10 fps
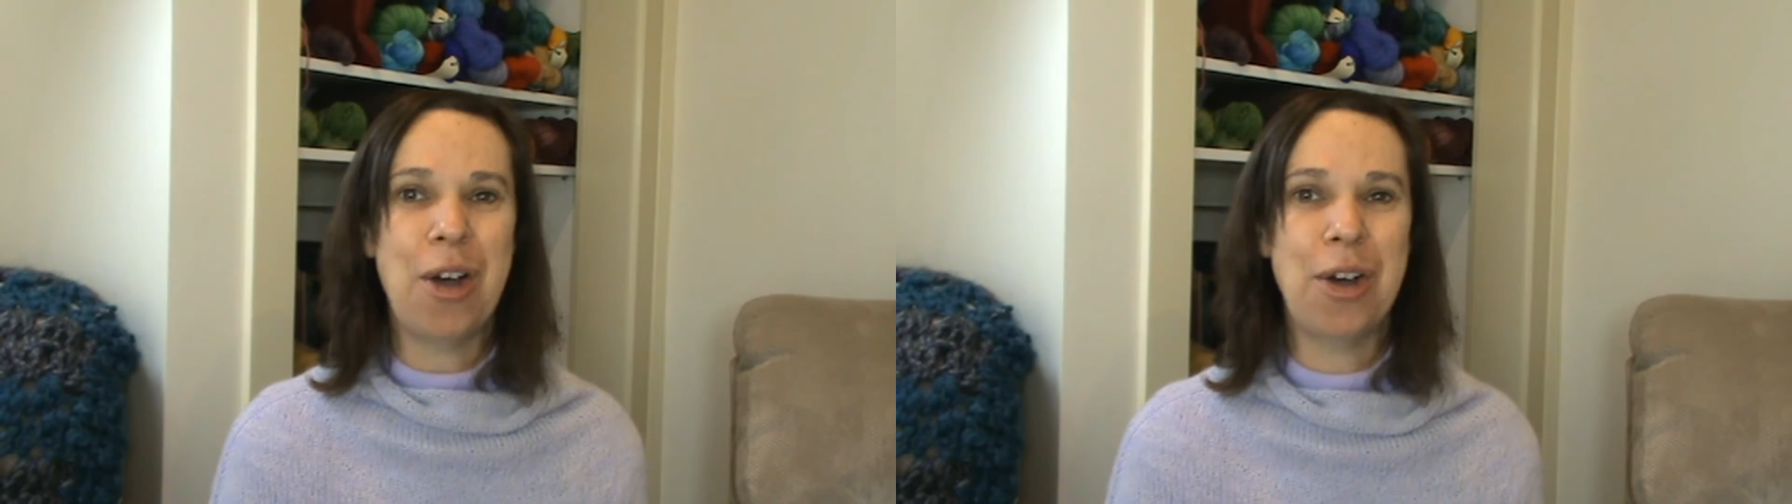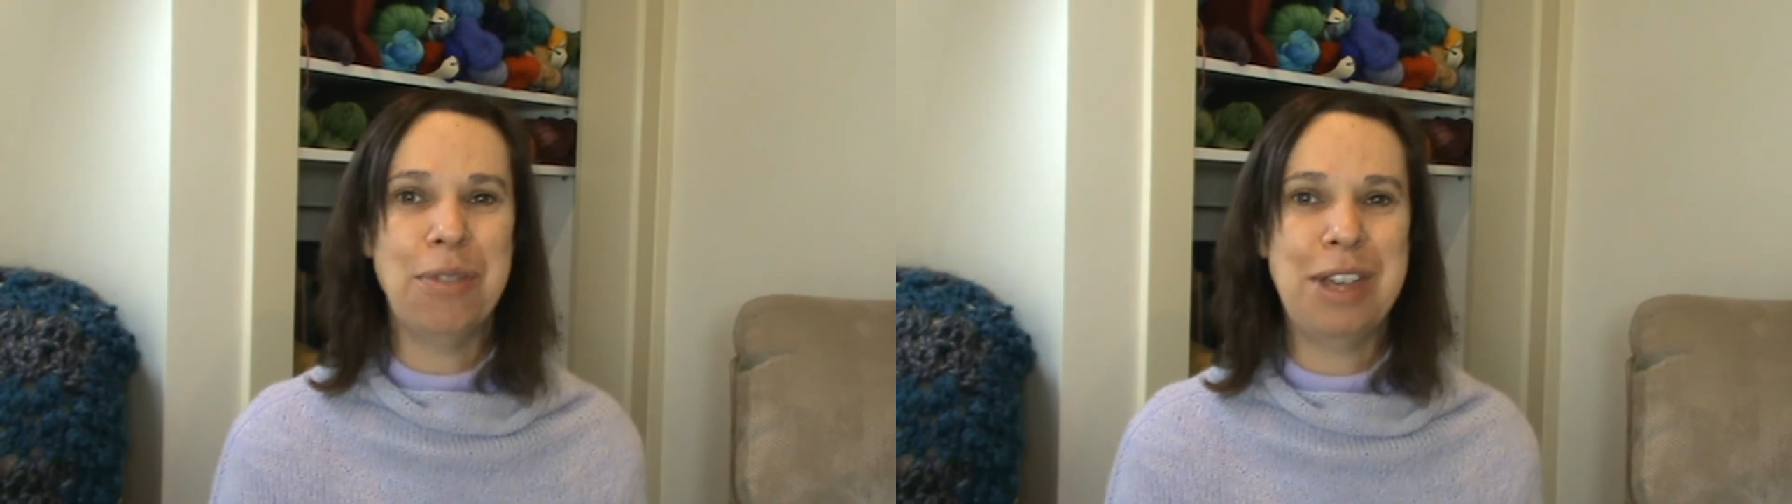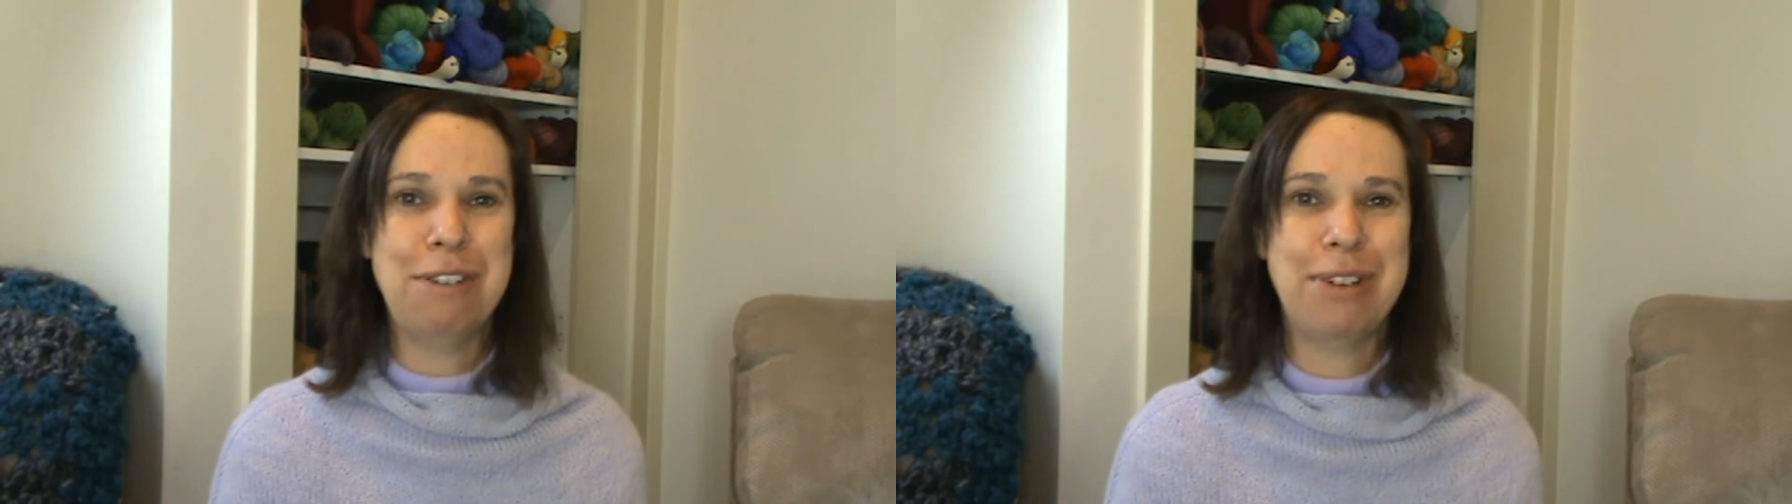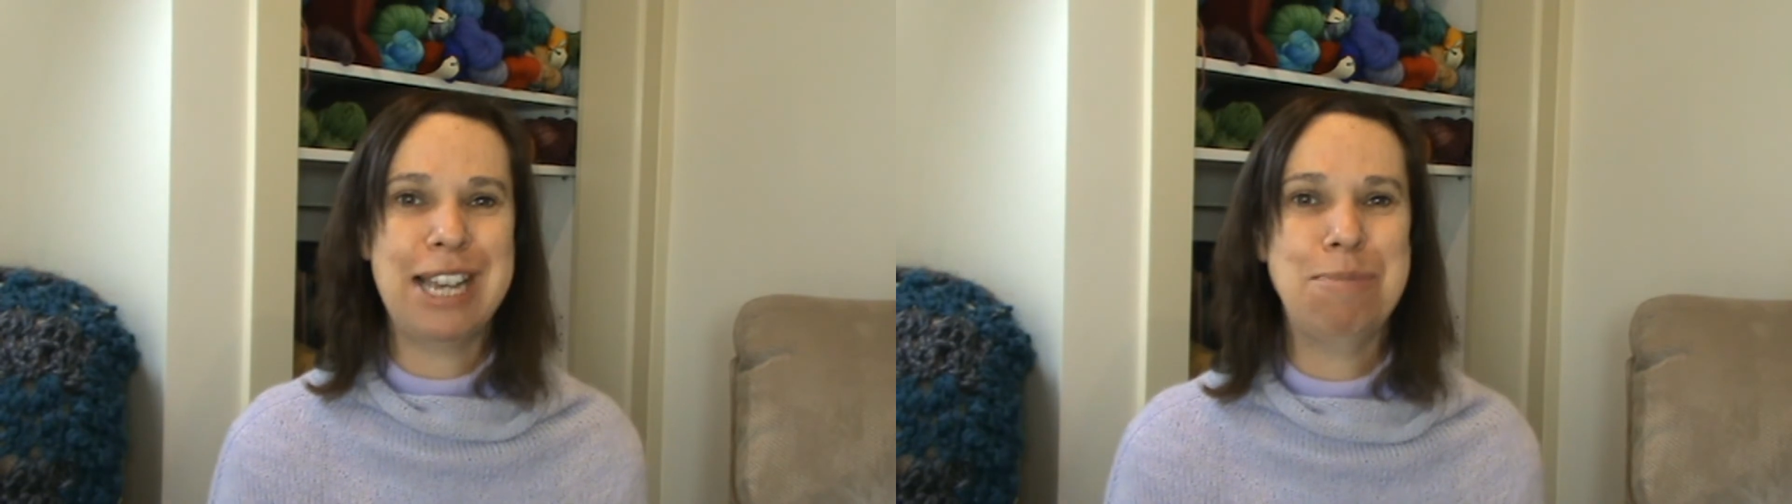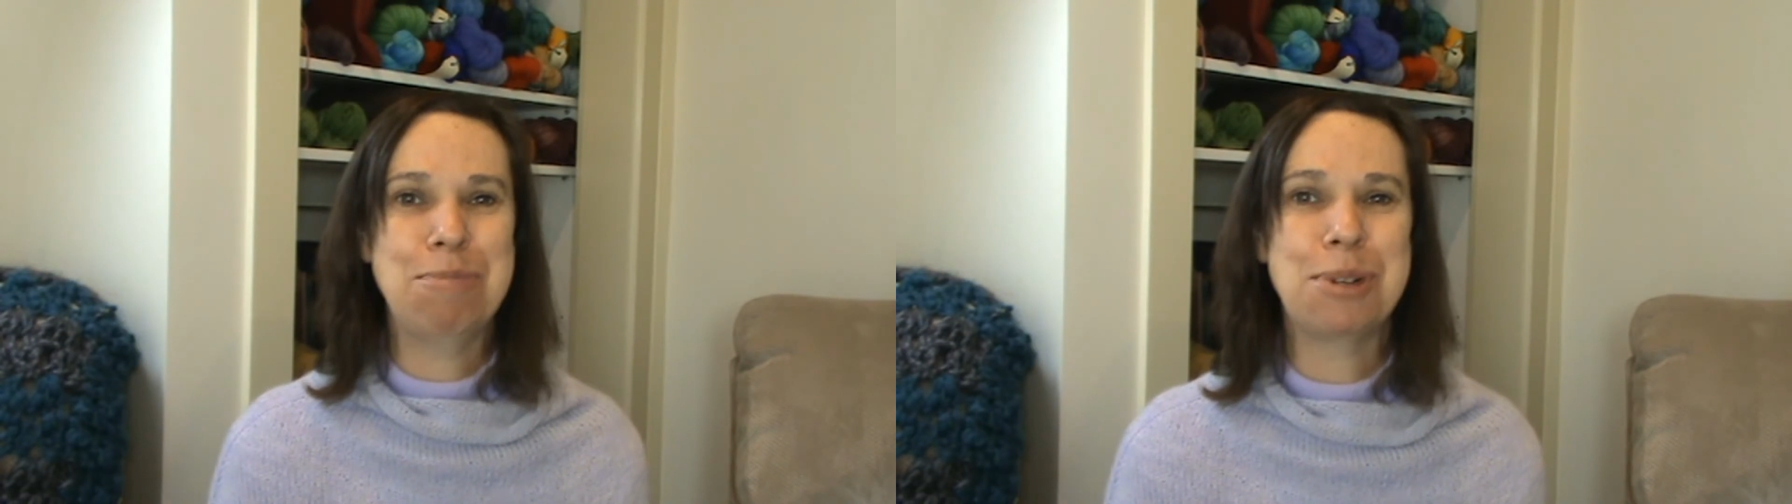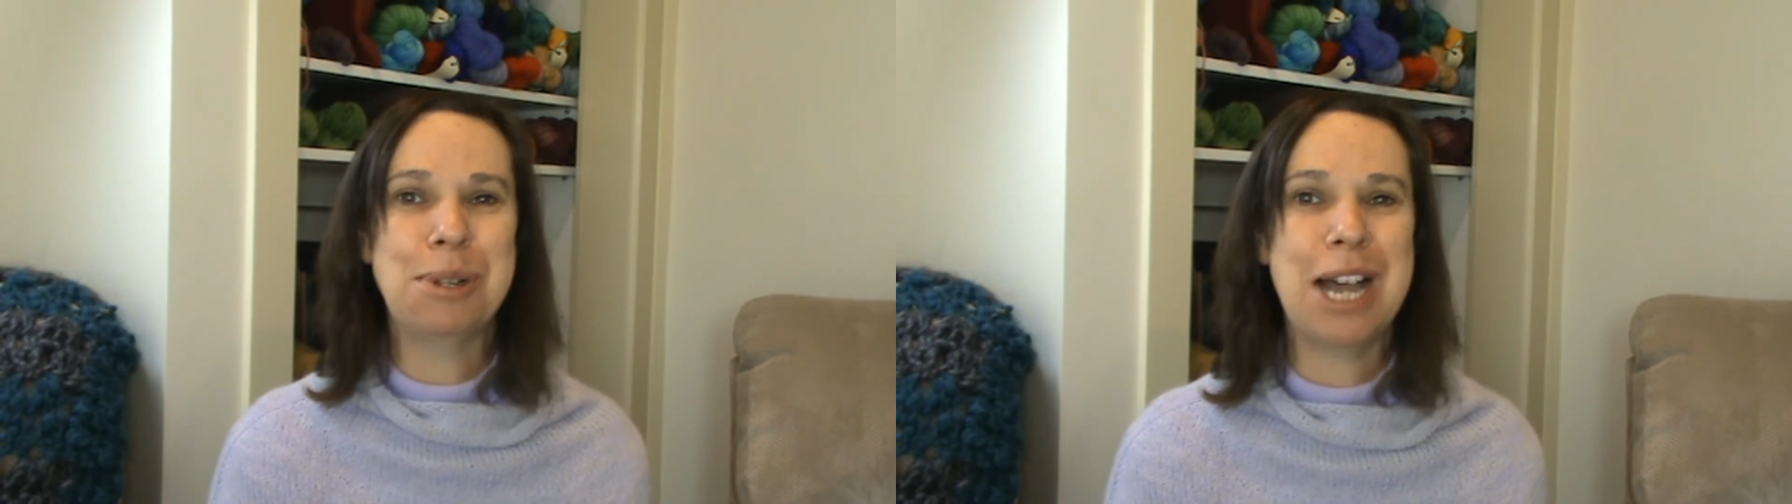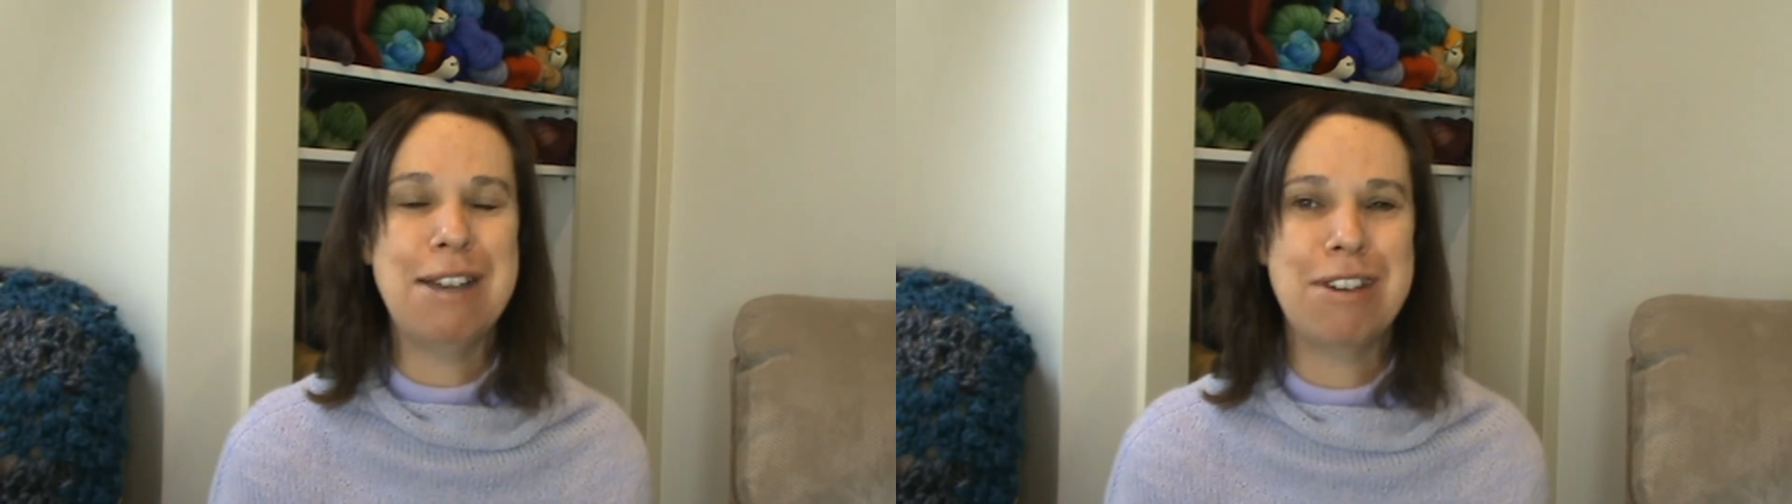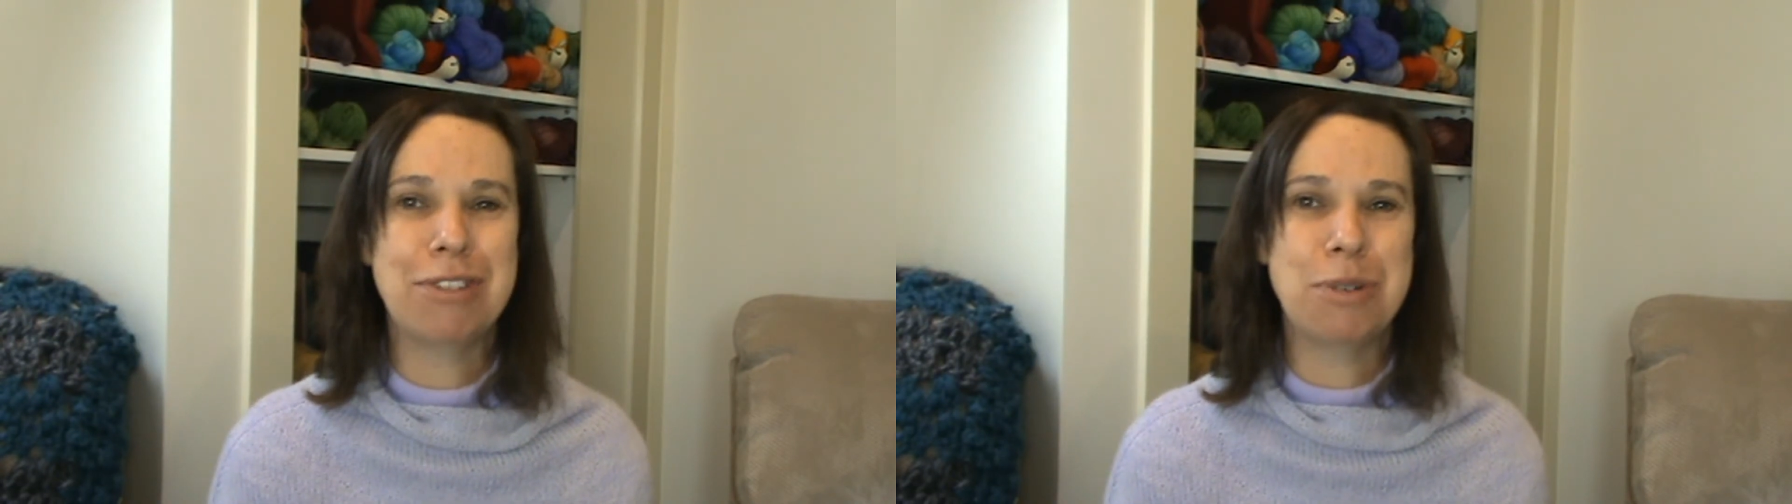on their Facebook
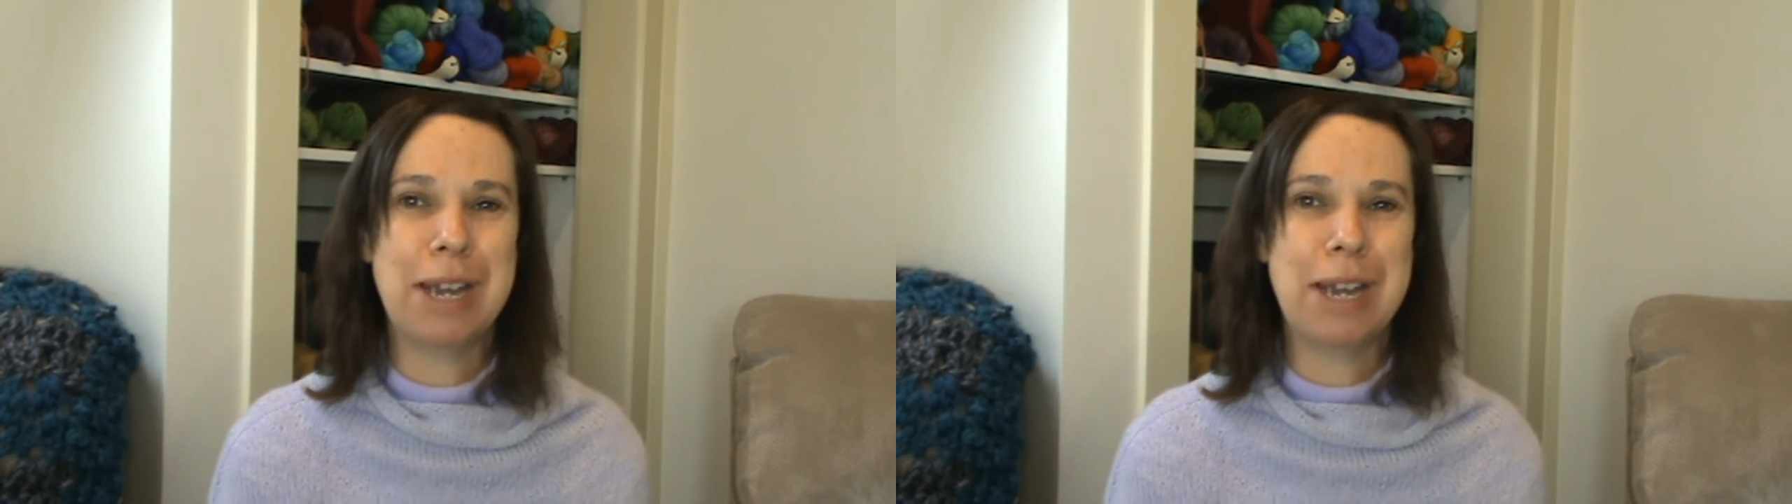Live every